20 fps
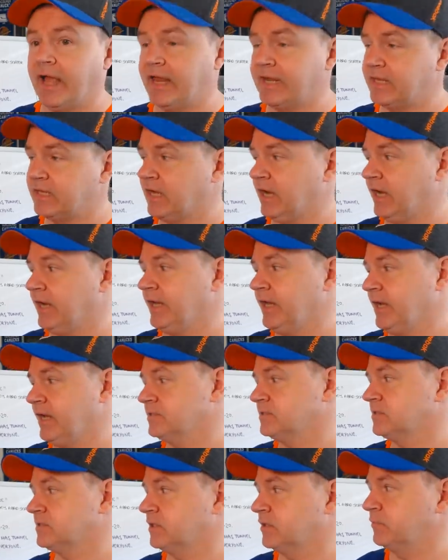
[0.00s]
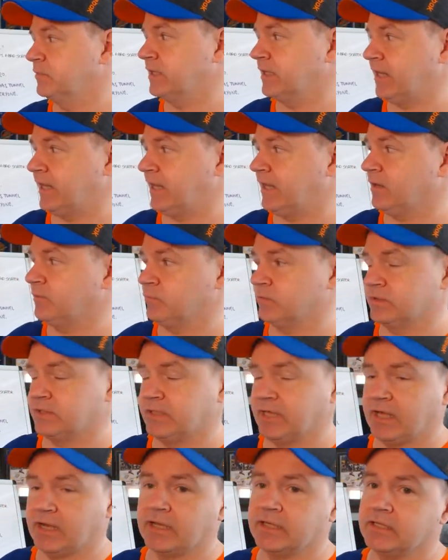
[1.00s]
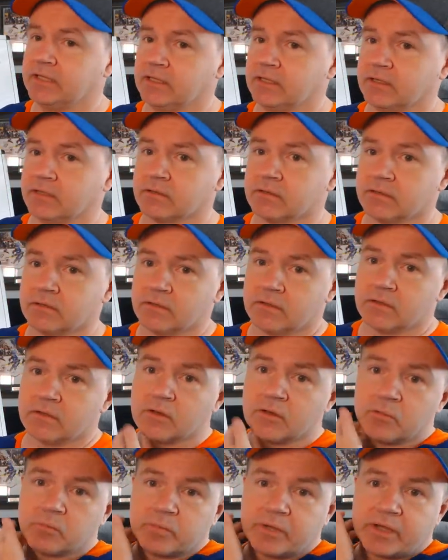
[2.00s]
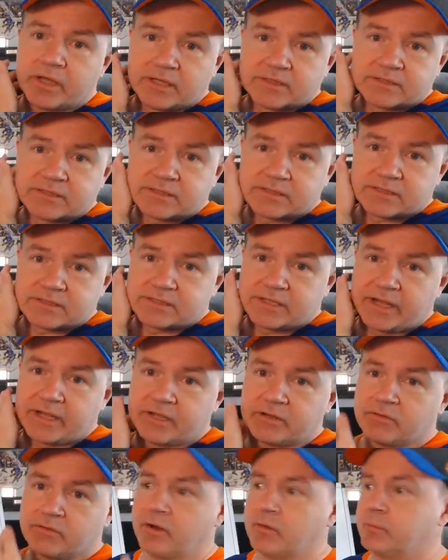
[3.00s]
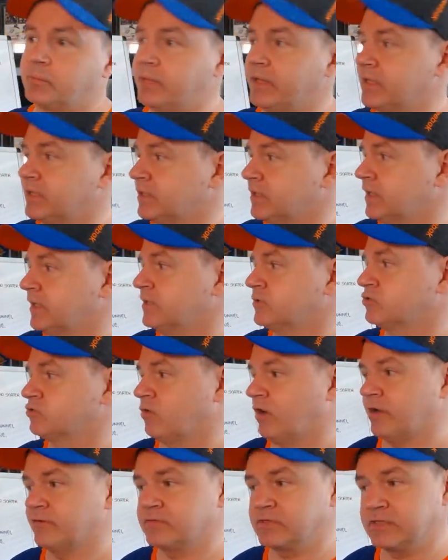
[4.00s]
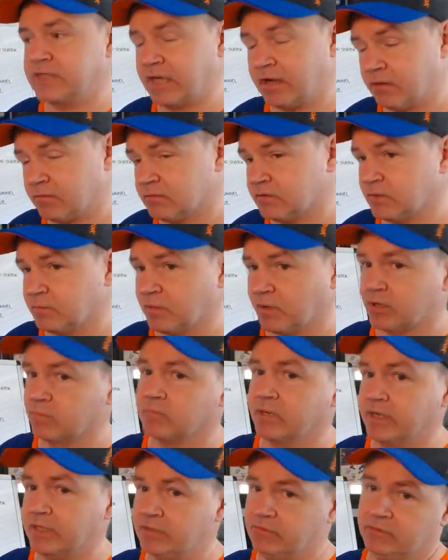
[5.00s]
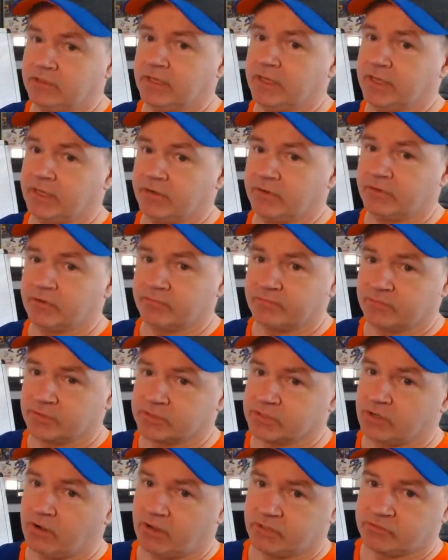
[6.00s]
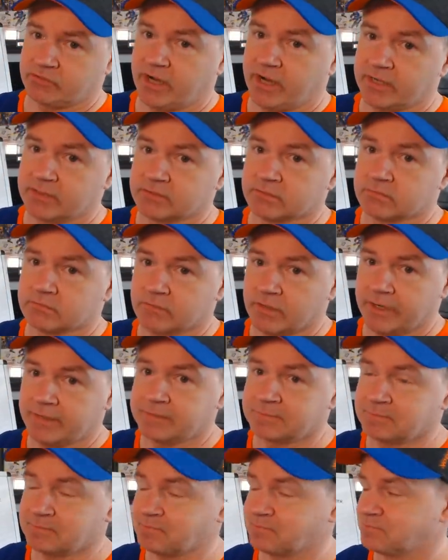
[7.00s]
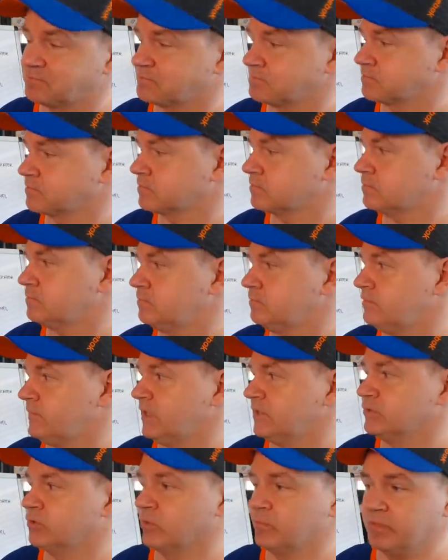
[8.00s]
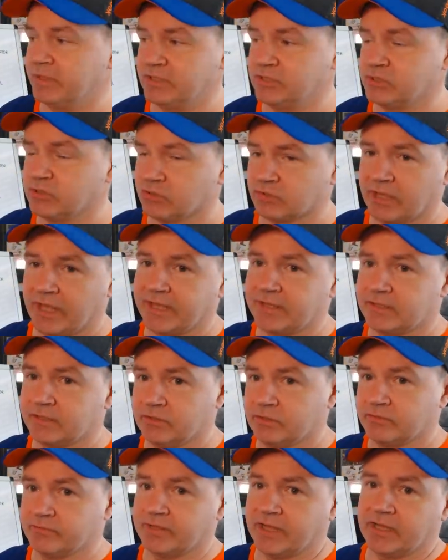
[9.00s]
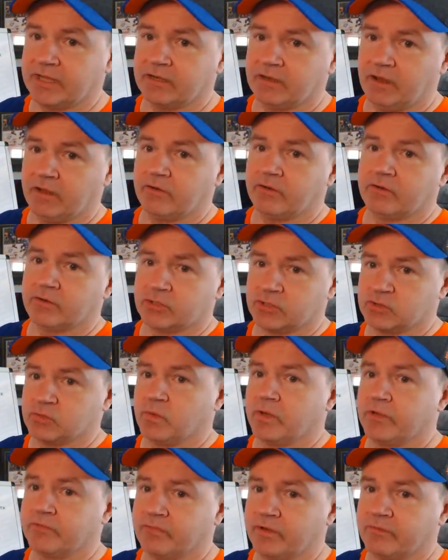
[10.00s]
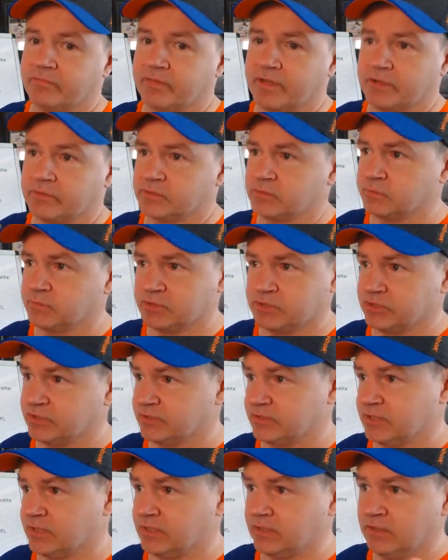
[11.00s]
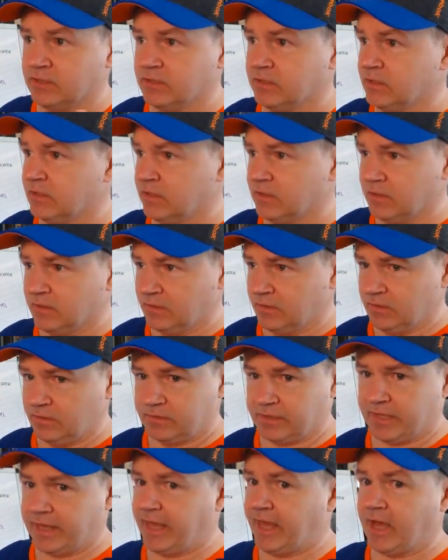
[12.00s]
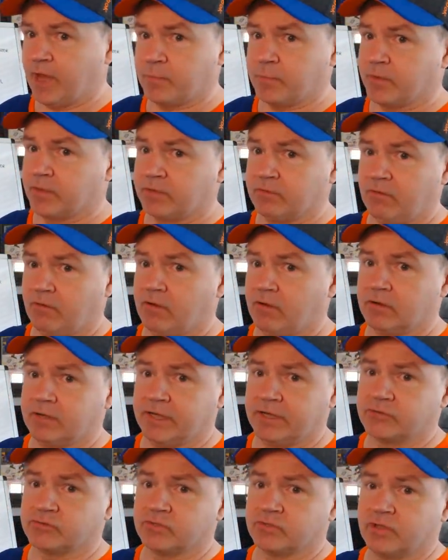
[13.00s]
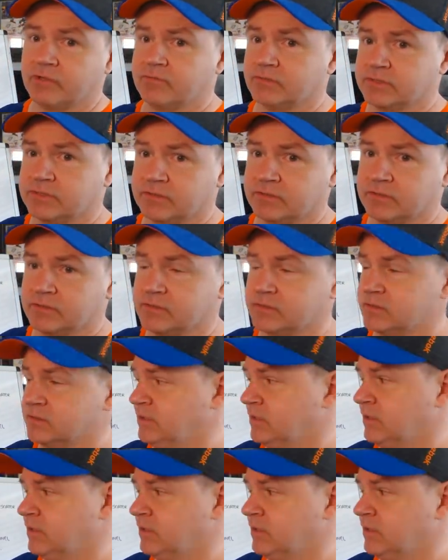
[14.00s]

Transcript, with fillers: And he kind of has to come into camp with that idea, because as a second round pick, it drives down the amount of money you can get on your first contract, right? So it means your likelihood of getting nine hundred twenty five thousand, which is the the cap on on entry level deals.